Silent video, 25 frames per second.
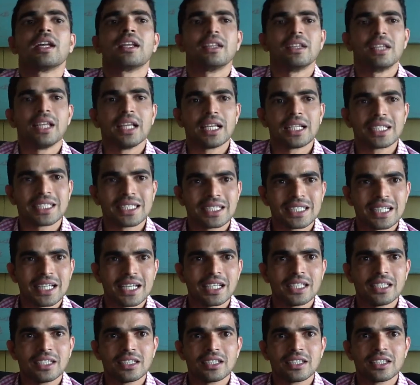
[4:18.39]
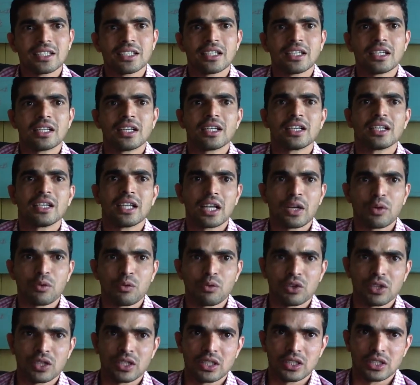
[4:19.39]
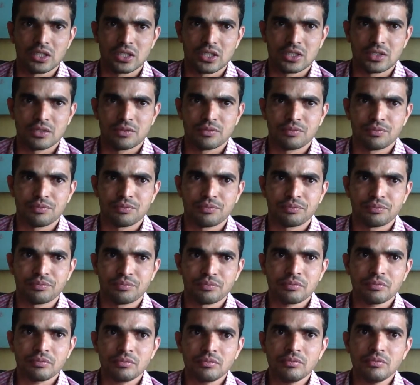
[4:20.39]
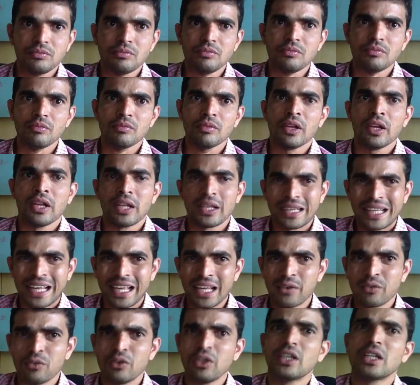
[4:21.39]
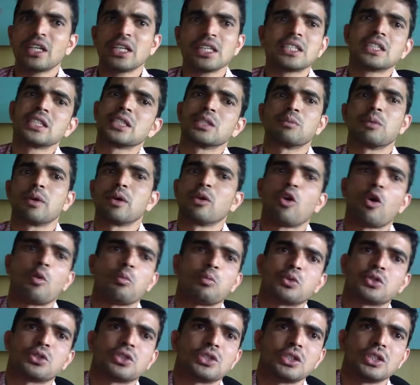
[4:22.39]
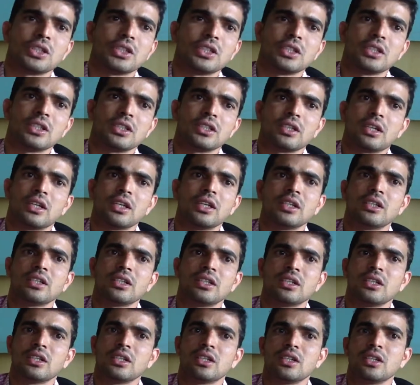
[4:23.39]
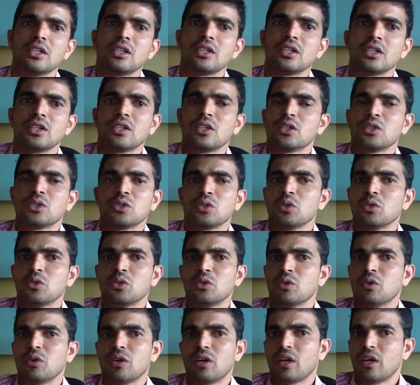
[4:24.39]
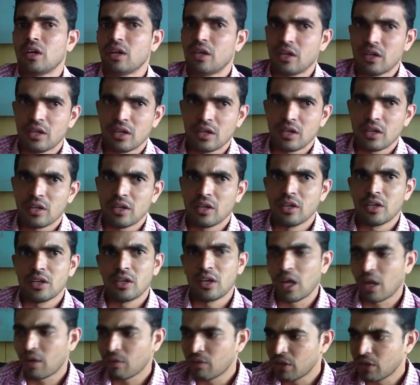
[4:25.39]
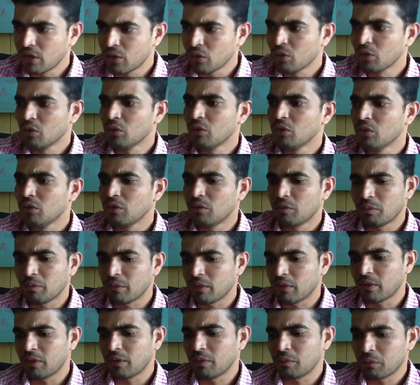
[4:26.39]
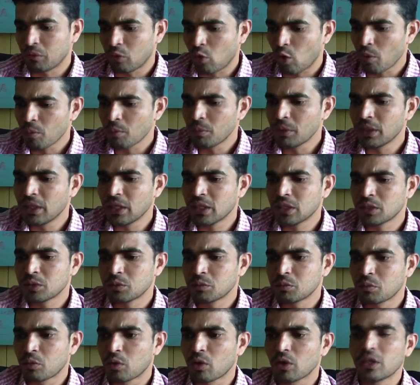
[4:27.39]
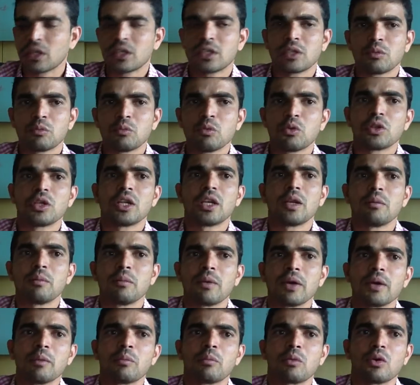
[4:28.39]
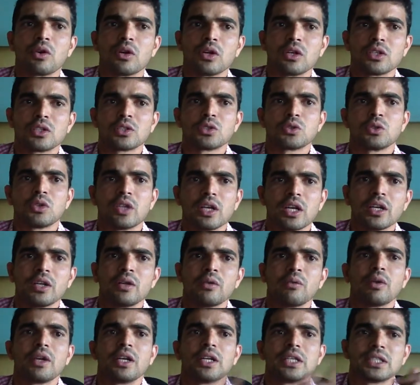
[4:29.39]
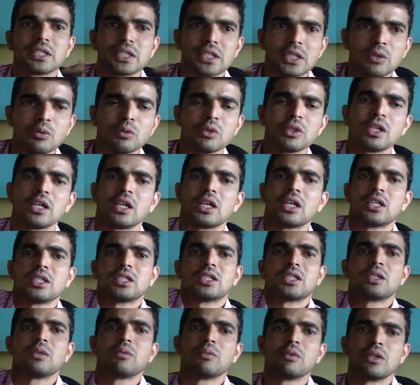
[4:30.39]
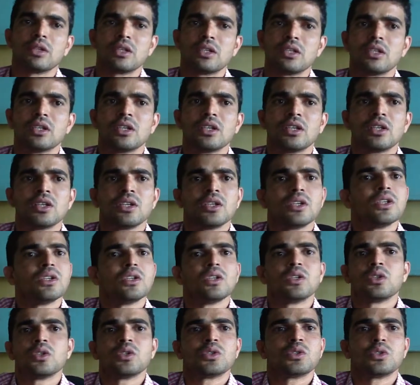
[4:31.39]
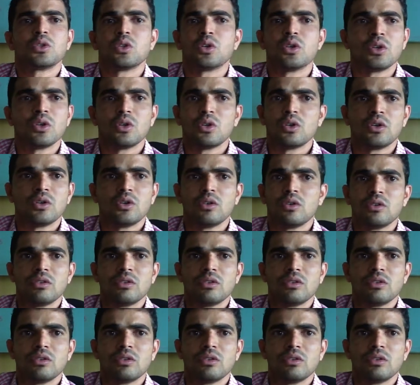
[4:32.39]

their strength, their weakness. Their weakness is my opportunity, right? So I will know competitor's product more than my product, so that when I sit with a customer, so